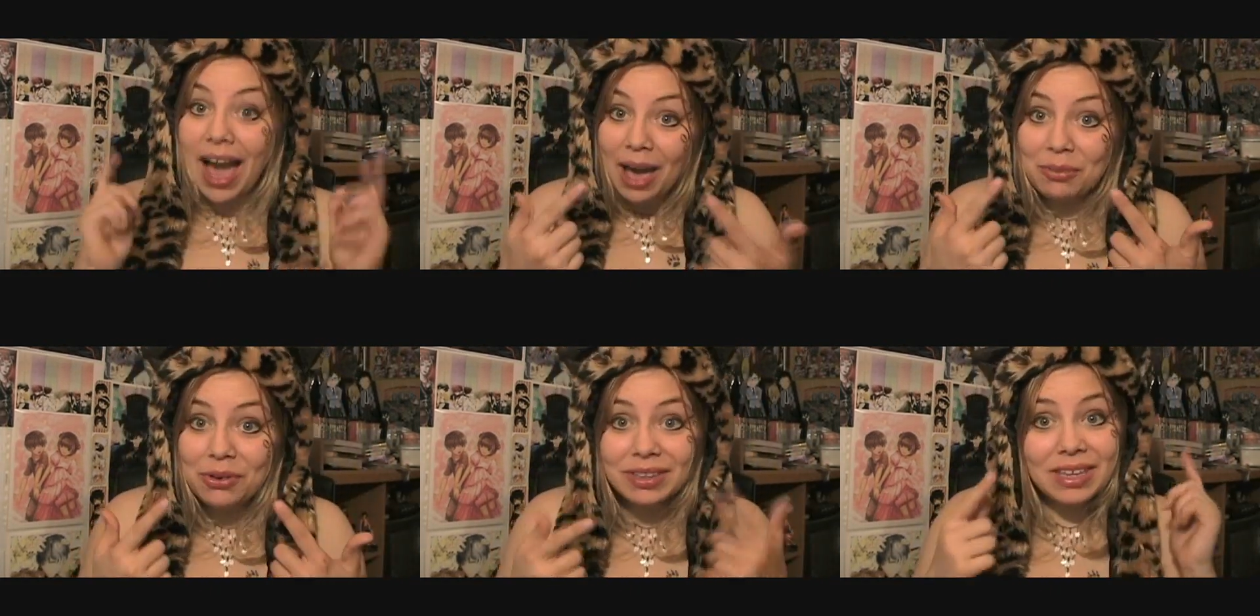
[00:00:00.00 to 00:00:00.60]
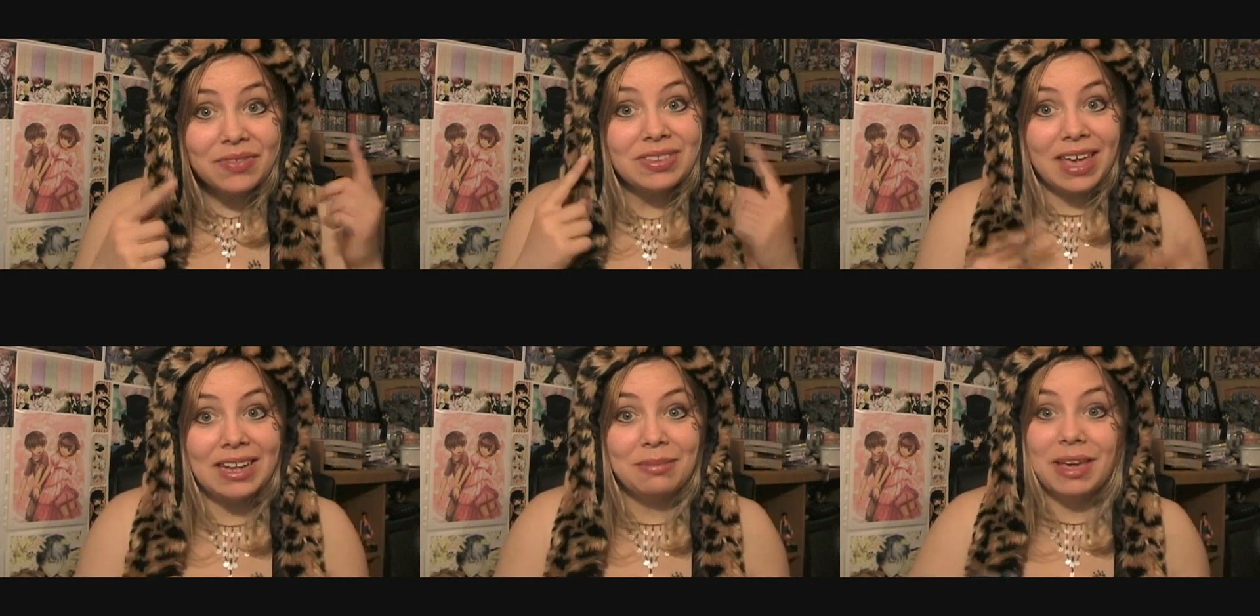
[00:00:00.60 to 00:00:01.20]
I'm going to give this
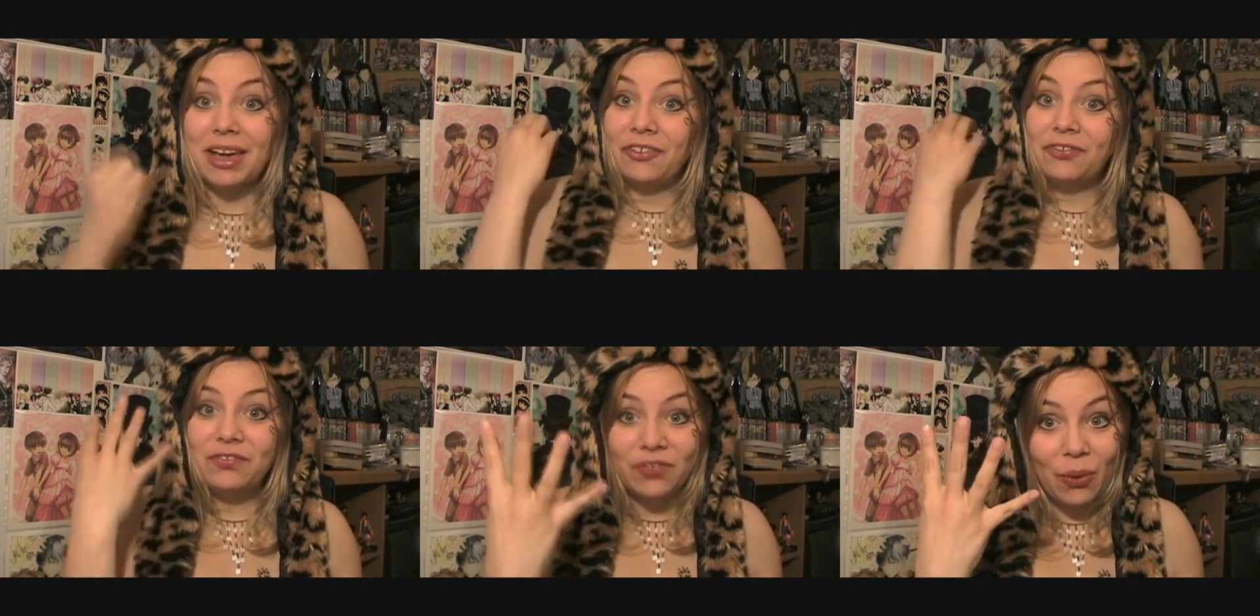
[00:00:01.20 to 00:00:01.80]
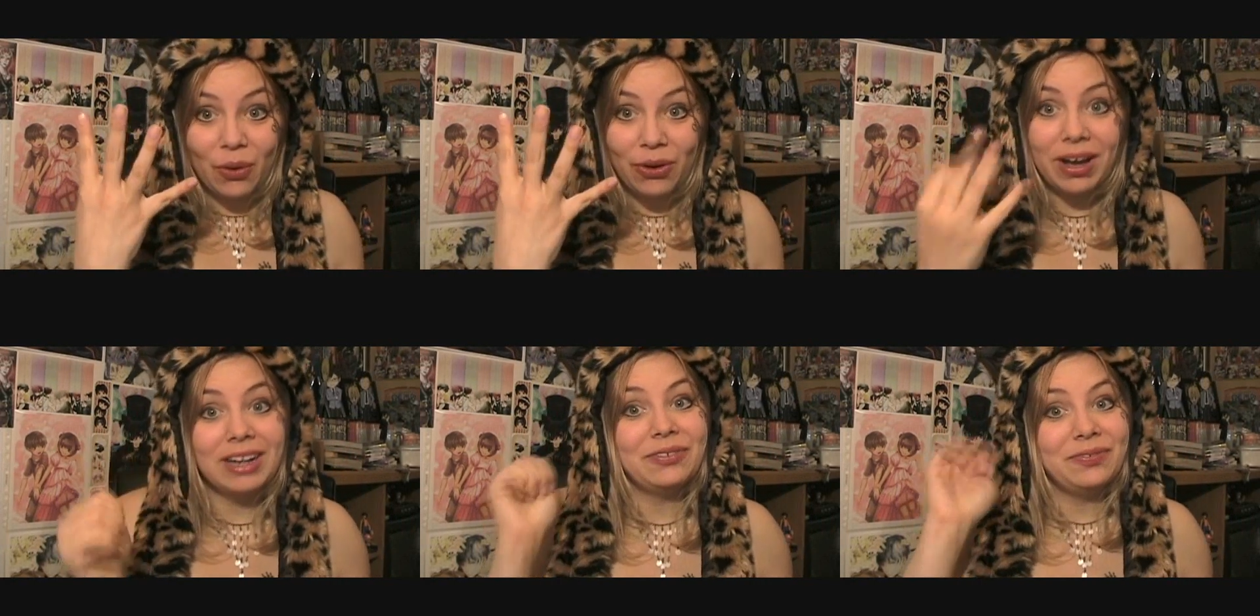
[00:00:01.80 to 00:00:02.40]
anime a
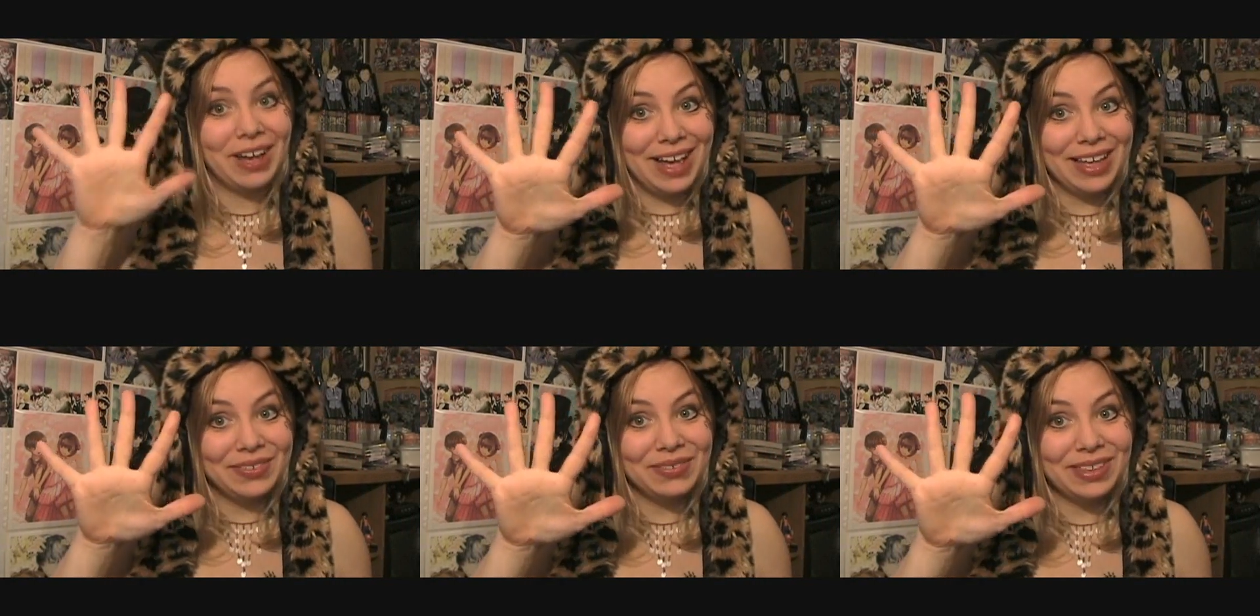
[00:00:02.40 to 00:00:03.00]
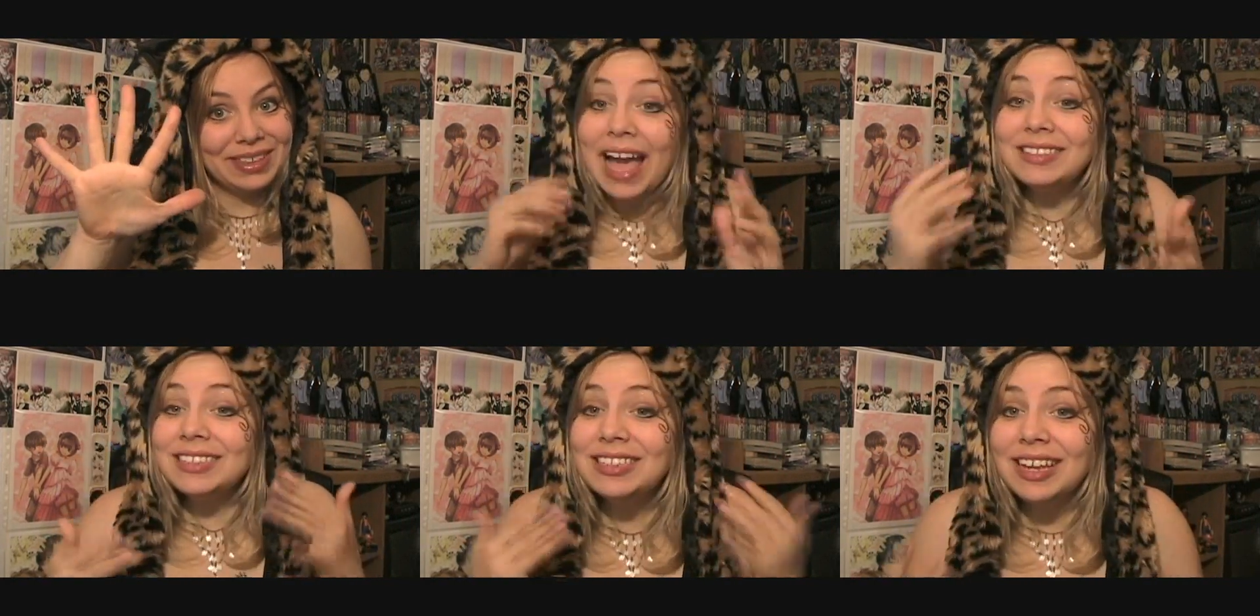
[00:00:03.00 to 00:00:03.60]
4 out of 5. I
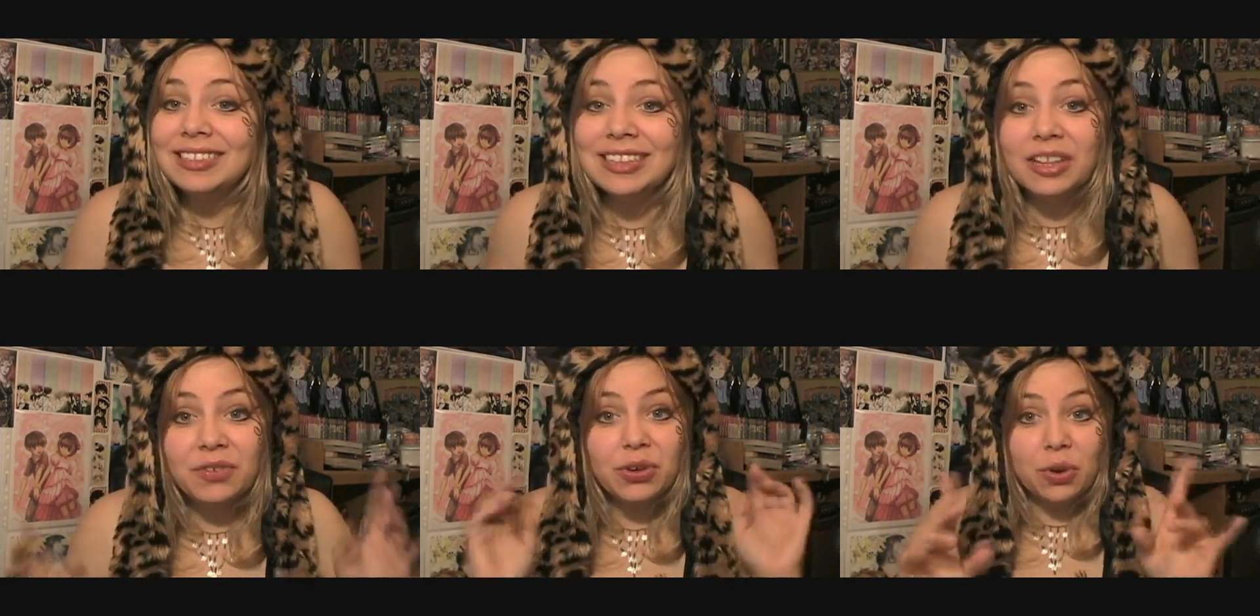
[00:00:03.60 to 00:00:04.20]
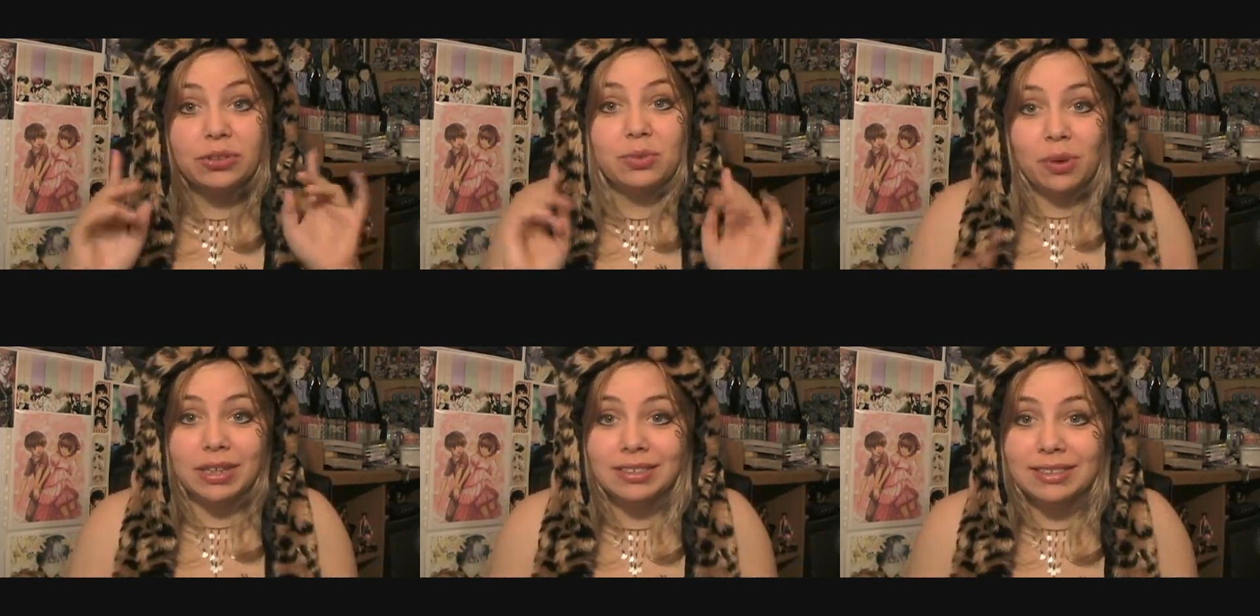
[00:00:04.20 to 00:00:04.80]
suggest that if you're going to
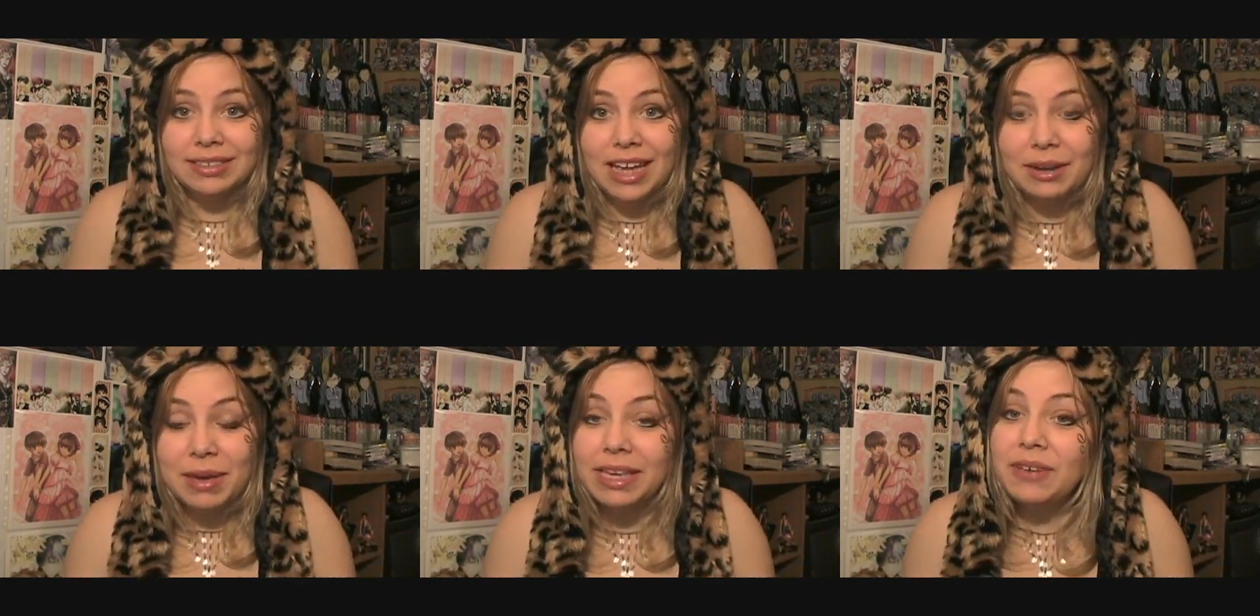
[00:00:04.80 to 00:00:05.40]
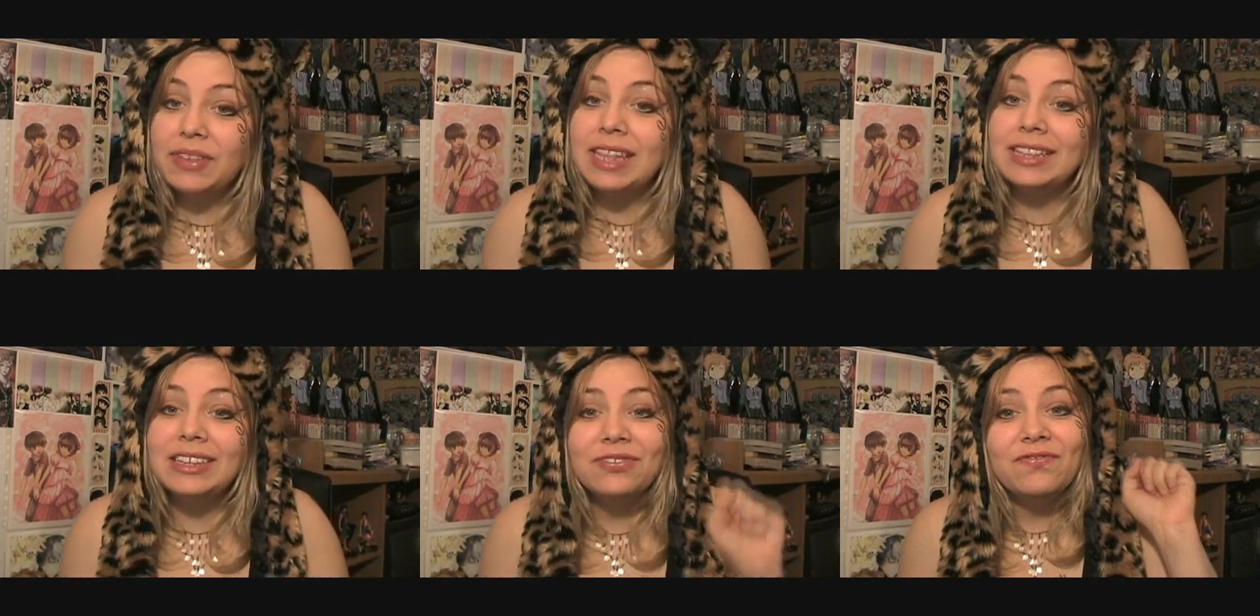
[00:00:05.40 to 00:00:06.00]
watch this anime, give it at
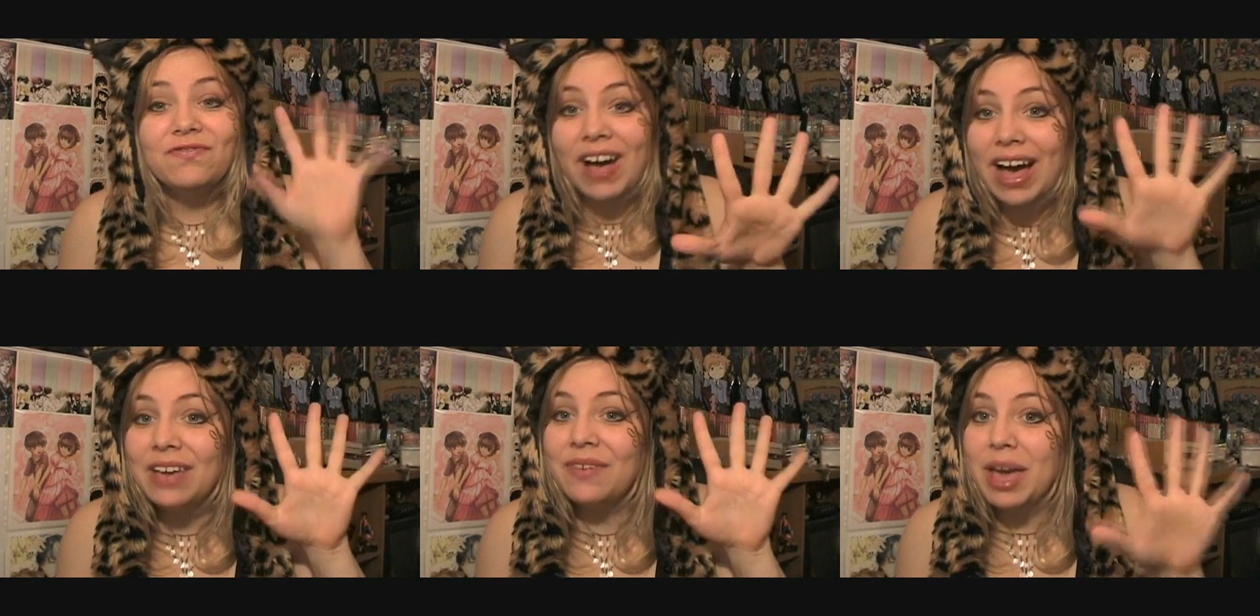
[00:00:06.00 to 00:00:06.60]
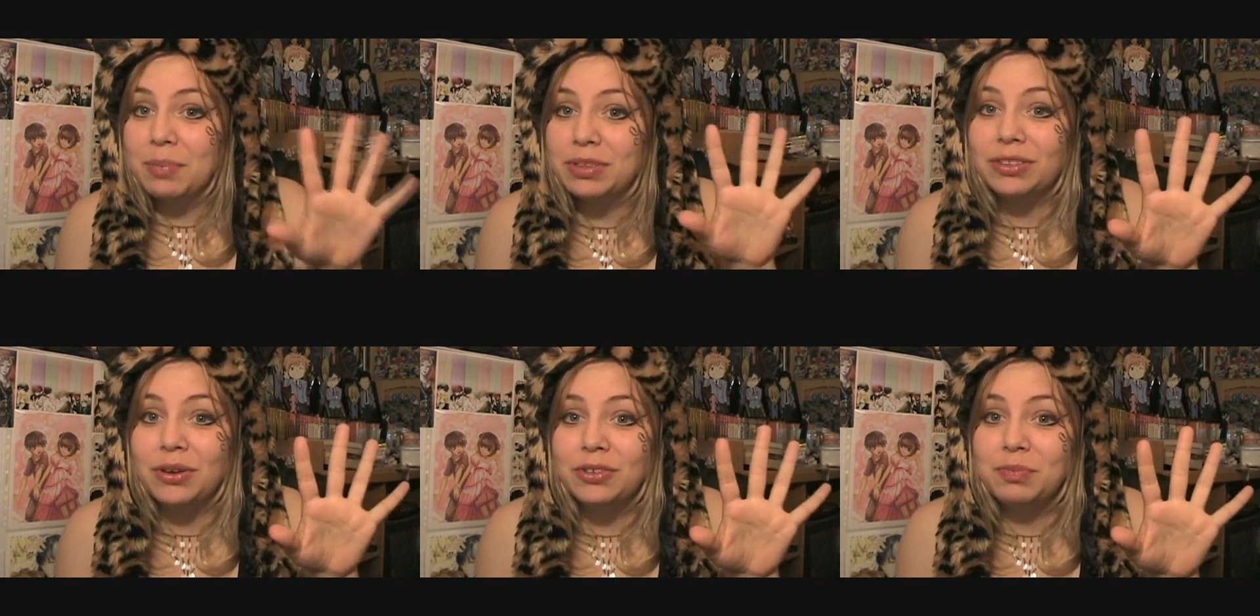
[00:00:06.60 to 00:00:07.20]
least 5
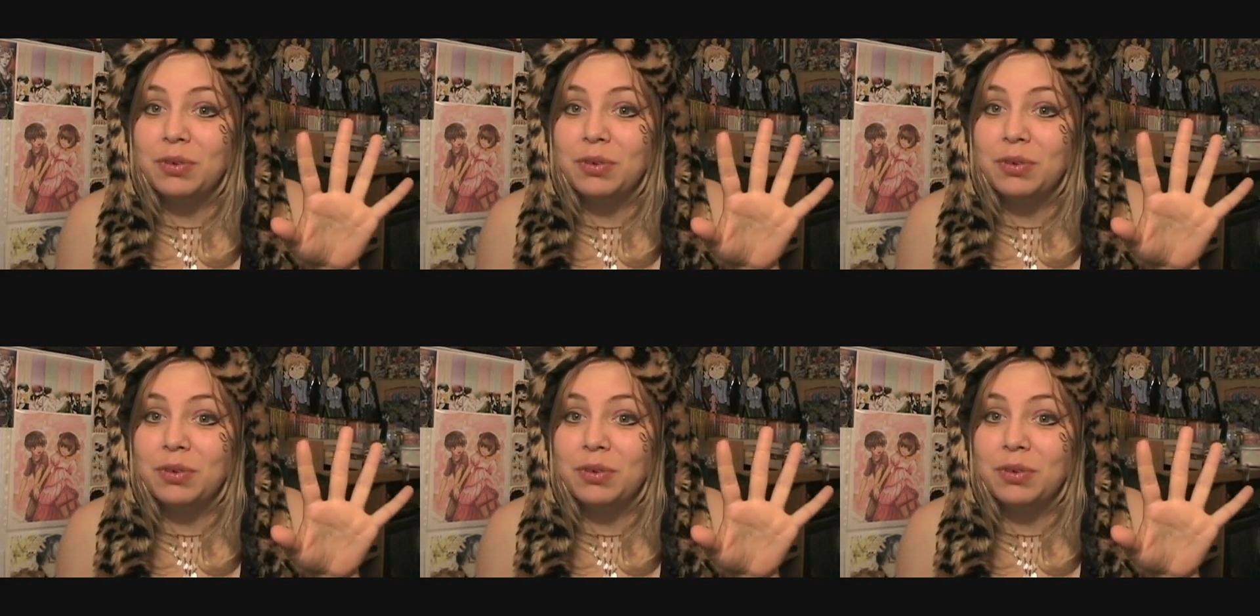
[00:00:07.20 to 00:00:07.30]
episodes